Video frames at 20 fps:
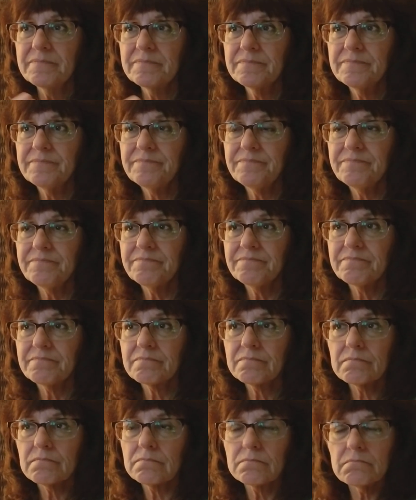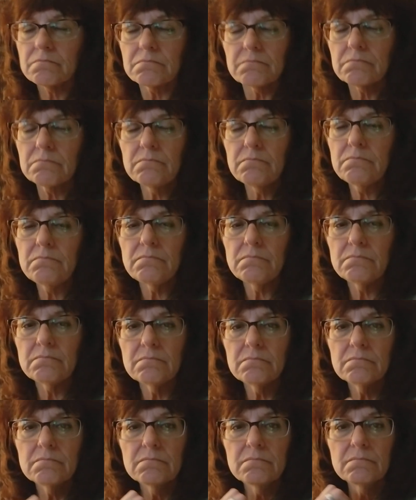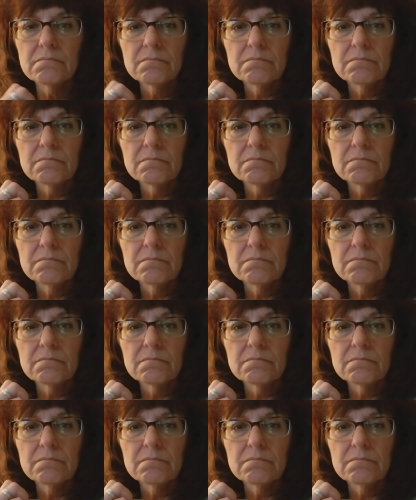Nobody speaks.